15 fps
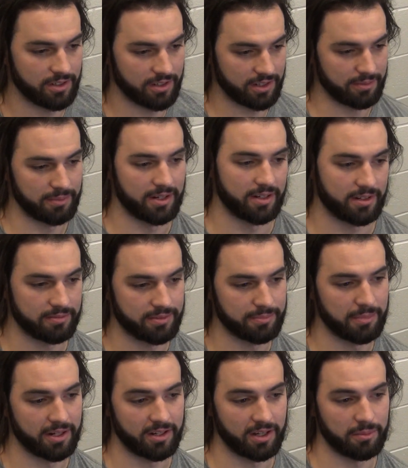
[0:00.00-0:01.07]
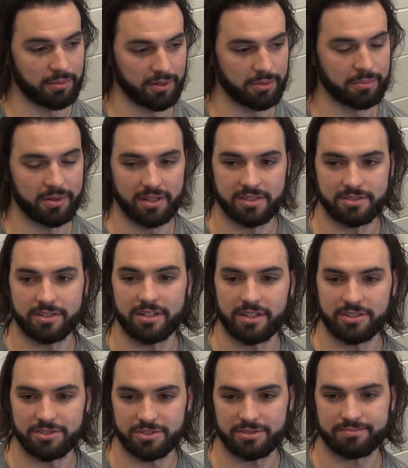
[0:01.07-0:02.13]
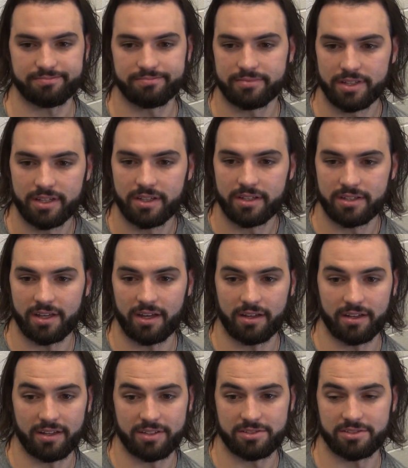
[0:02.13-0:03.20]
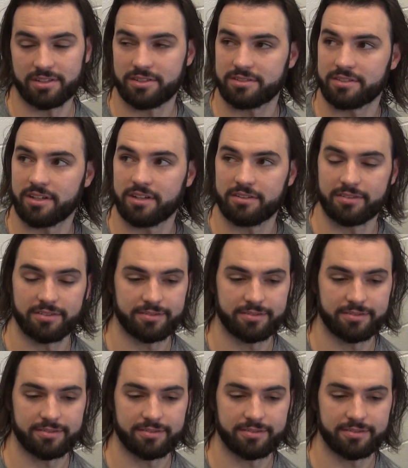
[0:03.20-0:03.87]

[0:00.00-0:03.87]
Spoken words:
He made a couple good plays today, just instinct stuff.